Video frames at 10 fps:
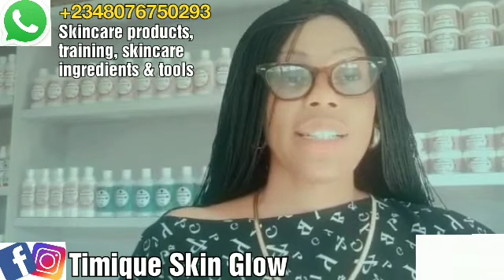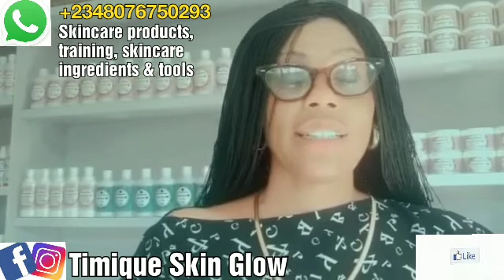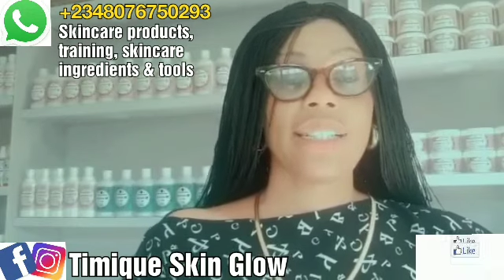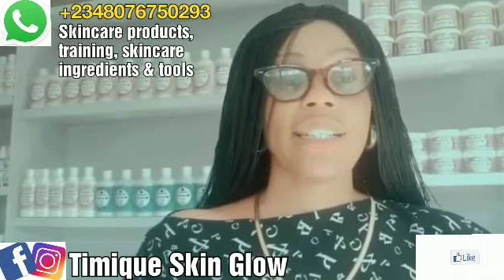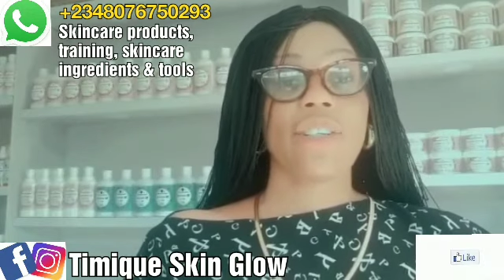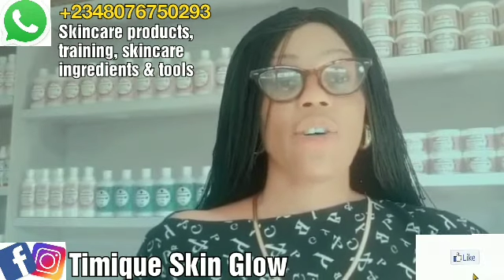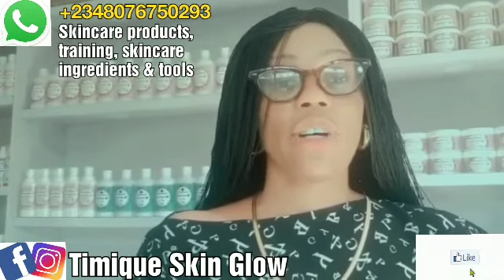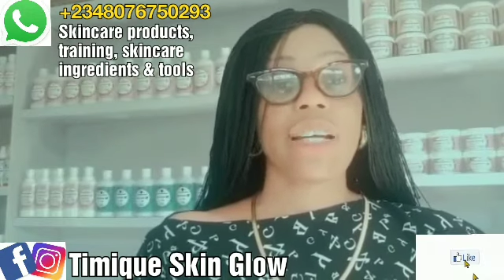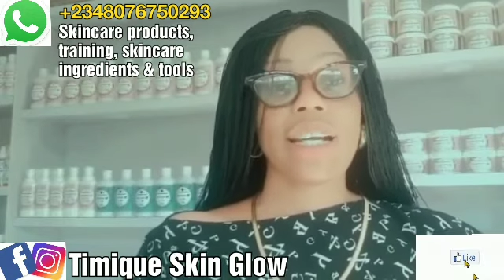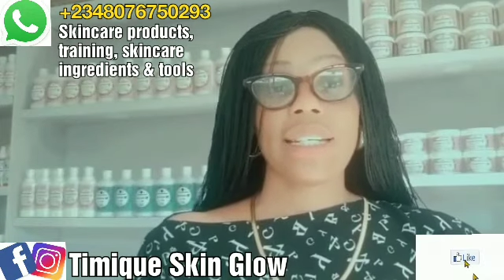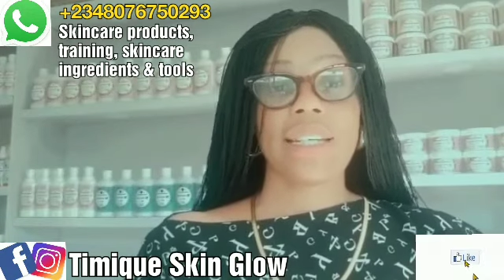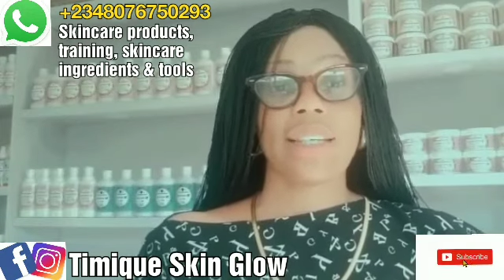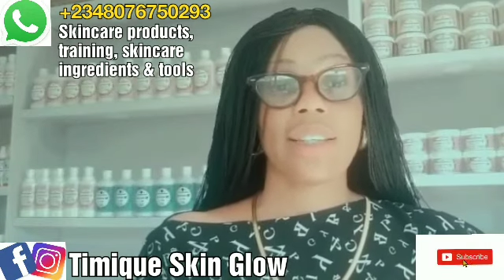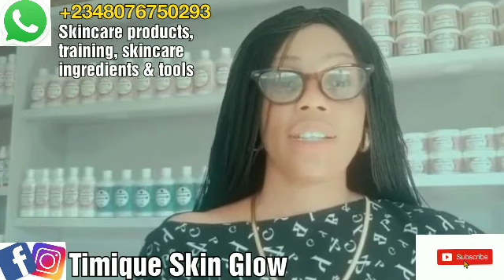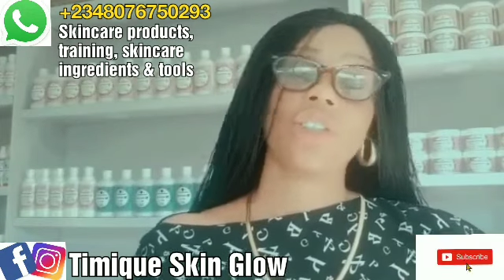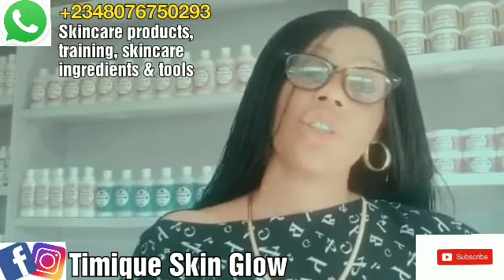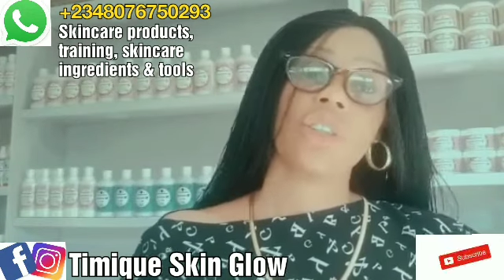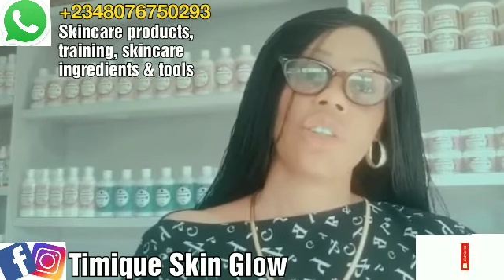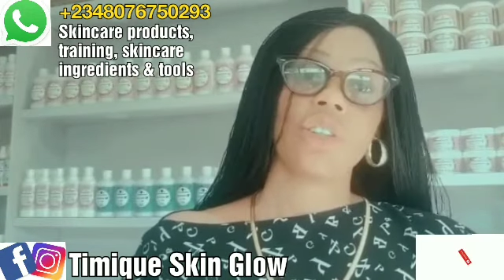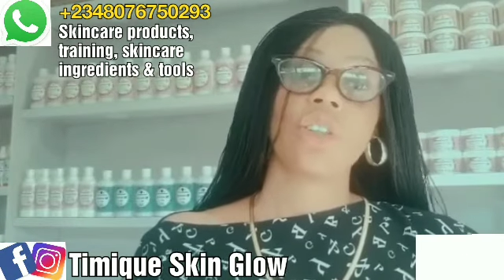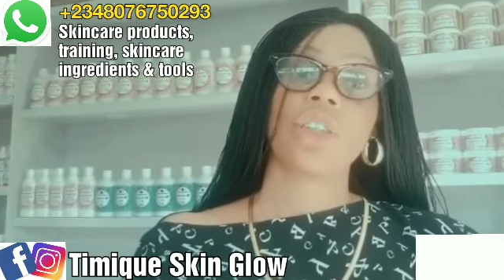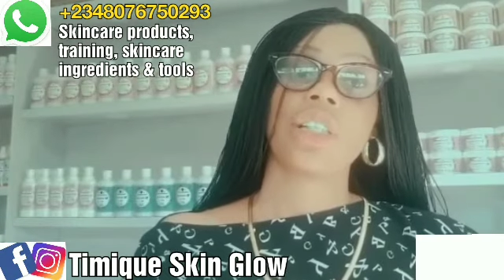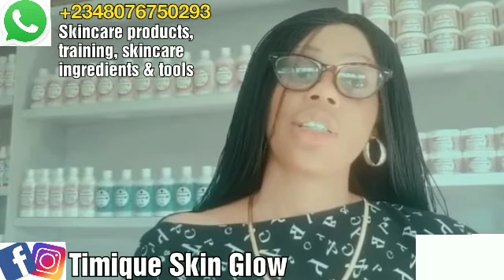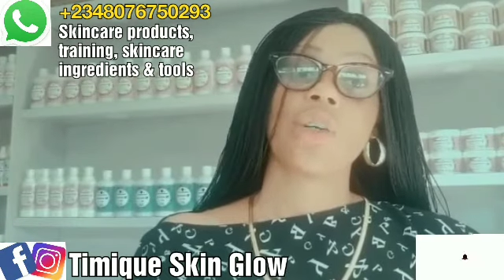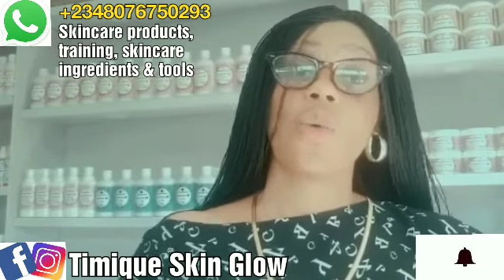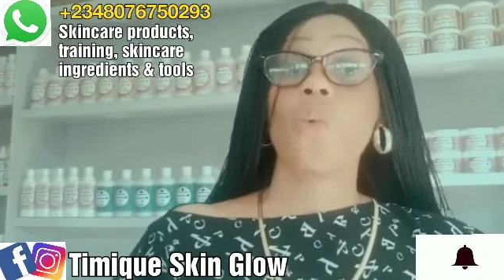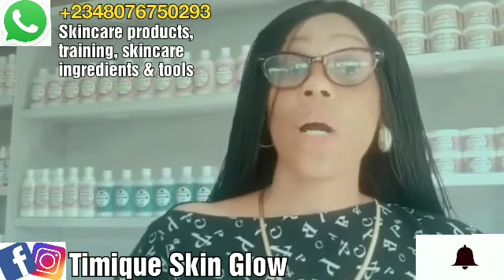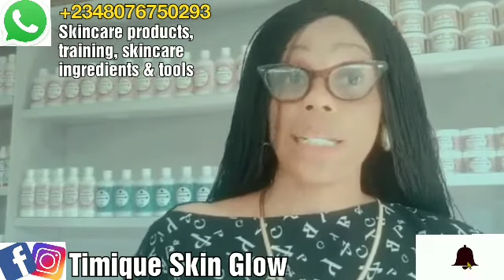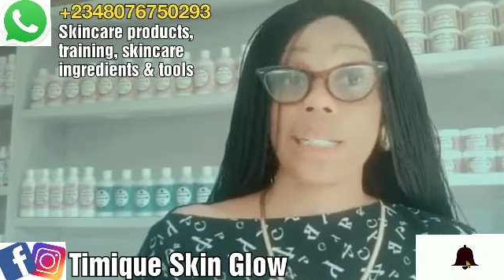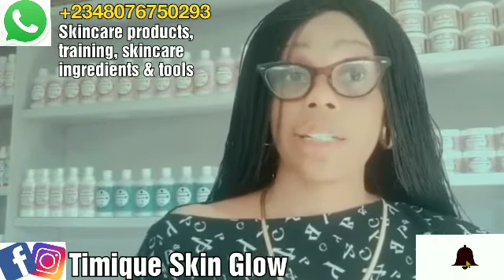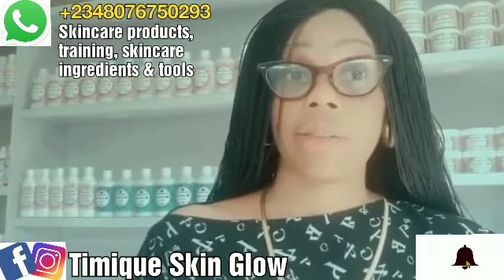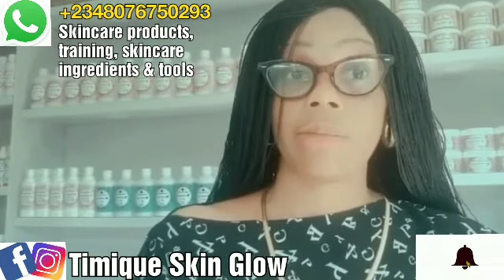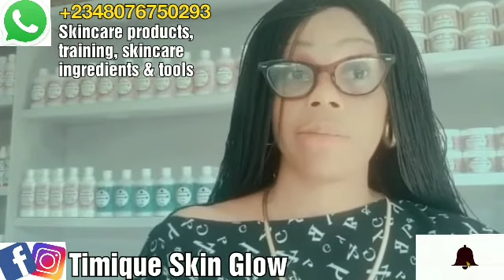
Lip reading: that in organic there's nothing such as whitening.